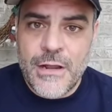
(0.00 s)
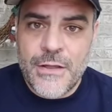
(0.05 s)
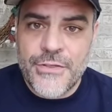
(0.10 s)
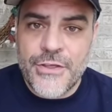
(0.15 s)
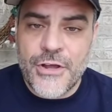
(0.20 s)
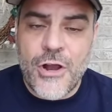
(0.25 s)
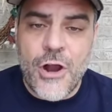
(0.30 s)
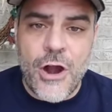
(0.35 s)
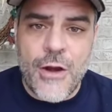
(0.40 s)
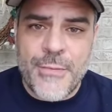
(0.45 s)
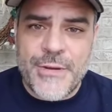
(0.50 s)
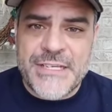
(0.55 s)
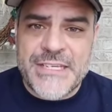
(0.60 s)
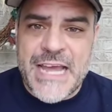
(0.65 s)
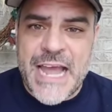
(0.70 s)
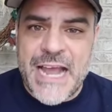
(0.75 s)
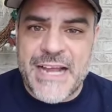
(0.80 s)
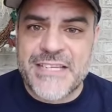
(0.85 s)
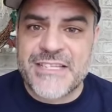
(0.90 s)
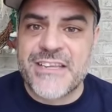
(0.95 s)
The carbon
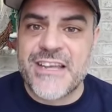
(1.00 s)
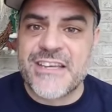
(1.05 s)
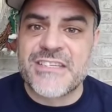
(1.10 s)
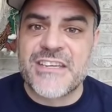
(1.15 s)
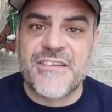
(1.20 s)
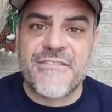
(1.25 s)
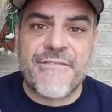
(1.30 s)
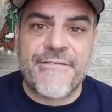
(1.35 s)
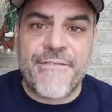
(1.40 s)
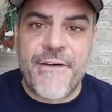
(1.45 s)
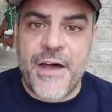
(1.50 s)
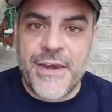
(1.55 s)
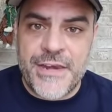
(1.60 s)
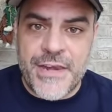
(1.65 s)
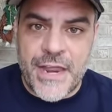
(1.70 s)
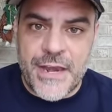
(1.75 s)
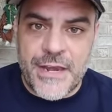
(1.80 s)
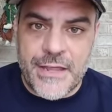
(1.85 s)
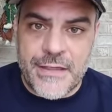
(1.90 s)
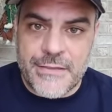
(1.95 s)
tax doesn't
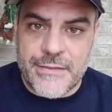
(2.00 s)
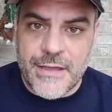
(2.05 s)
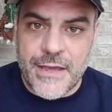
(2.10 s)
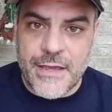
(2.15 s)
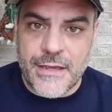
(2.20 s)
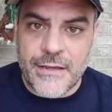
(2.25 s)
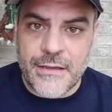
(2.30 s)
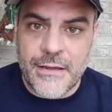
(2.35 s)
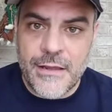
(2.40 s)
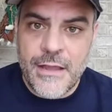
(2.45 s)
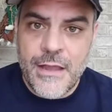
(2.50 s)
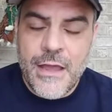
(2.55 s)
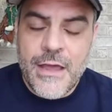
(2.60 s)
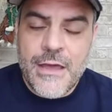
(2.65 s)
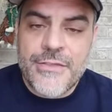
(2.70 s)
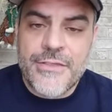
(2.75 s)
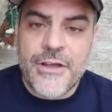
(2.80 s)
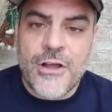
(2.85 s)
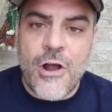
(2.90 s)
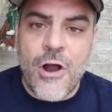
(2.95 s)
fund anything,
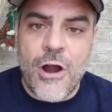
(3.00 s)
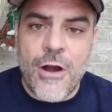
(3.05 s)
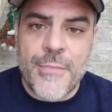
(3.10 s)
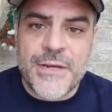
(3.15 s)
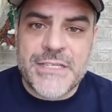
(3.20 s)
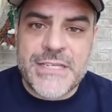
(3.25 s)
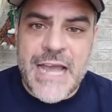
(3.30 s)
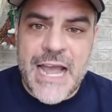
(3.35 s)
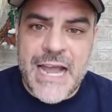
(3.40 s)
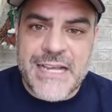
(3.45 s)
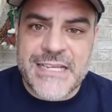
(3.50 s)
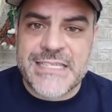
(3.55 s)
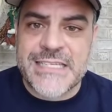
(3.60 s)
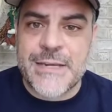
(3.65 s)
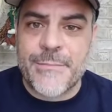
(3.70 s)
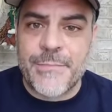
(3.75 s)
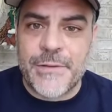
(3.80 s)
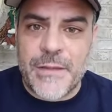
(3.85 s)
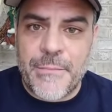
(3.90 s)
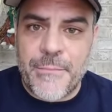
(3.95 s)
the carbon tax
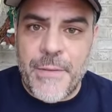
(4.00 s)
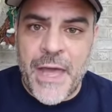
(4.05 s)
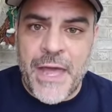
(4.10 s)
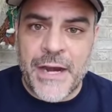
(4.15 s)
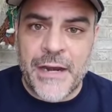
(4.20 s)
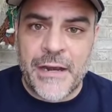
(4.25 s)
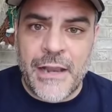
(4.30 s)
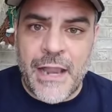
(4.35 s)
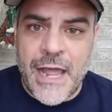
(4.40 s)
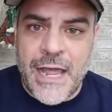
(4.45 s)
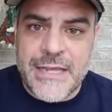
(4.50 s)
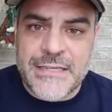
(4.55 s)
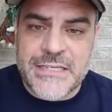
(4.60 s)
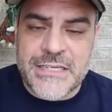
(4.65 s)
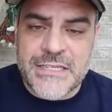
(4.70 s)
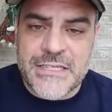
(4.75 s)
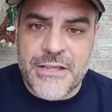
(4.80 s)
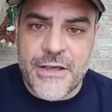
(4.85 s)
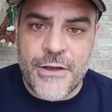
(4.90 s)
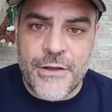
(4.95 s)
simply
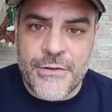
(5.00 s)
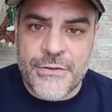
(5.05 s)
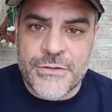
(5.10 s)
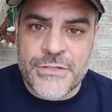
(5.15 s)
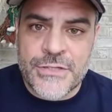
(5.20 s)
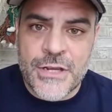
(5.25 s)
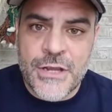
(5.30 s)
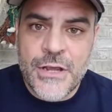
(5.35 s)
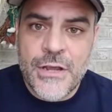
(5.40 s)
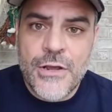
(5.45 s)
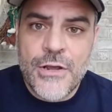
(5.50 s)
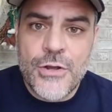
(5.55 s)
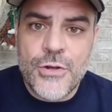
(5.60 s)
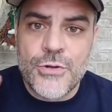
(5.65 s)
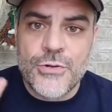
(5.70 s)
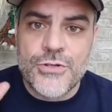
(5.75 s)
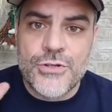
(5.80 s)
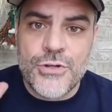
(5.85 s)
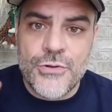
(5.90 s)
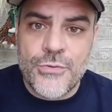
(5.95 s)
penalizes those
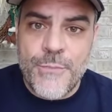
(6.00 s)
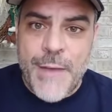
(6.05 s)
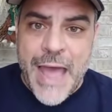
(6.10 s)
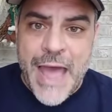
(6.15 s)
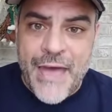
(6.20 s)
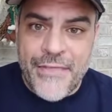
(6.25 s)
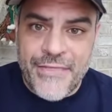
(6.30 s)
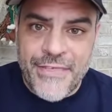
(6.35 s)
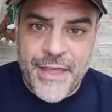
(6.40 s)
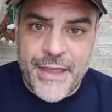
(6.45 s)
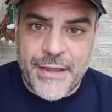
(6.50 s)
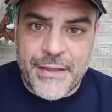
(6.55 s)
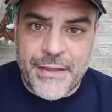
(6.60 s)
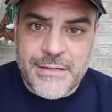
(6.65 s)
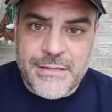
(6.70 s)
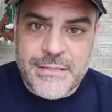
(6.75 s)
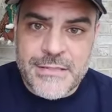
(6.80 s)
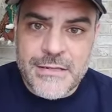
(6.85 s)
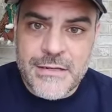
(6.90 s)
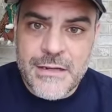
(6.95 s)
who do bad
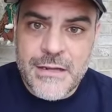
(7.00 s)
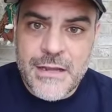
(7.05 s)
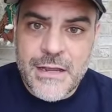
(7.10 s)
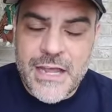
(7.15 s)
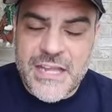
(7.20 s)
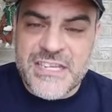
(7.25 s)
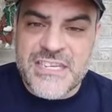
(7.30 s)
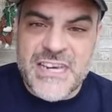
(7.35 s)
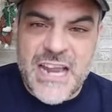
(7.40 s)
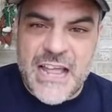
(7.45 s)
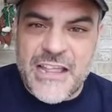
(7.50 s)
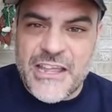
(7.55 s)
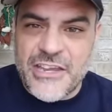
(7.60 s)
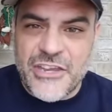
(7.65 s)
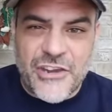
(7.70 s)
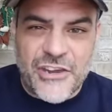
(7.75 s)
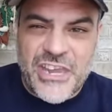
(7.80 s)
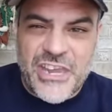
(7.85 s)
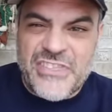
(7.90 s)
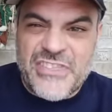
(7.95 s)
things. It's not
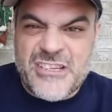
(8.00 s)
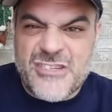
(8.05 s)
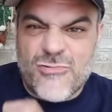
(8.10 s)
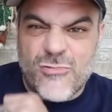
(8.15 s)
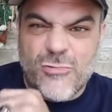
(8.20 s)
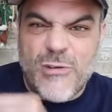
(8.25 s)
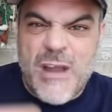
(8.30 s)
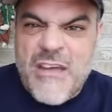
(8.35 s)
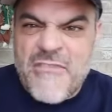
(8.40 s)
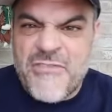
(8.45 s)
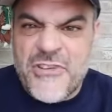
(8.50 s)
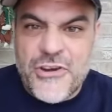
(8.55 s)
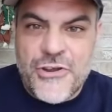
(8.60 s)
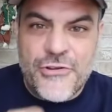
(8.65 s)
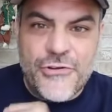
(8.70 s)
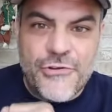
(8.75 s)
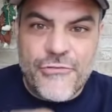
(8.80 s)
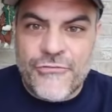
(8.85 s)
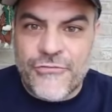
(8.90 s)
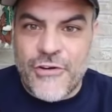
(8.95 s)
like you're getting this
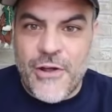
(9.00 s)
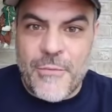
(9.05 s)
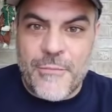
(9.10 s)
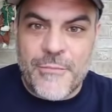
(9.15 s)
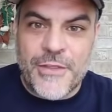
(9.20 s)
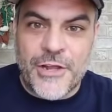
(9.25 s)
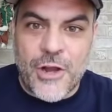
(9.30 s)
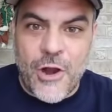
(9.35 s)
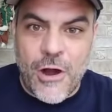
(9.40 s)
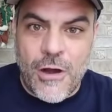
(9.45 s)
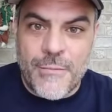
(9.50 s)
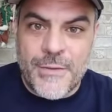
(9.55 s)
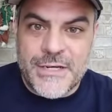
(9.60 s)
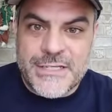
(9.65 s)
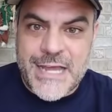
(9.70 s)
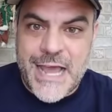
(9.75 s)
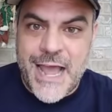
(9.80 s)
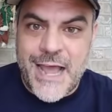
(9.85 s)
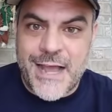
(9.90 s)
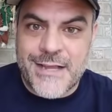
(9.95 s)
revenue from the carbon
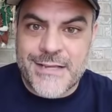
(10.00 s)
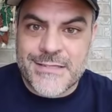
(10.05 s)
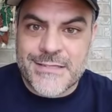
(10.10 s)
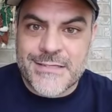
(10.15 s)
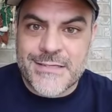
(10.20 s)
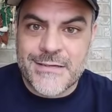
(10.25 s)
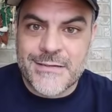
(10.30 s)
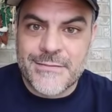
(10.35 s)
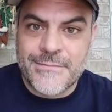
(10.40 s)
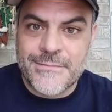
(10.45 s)
tax.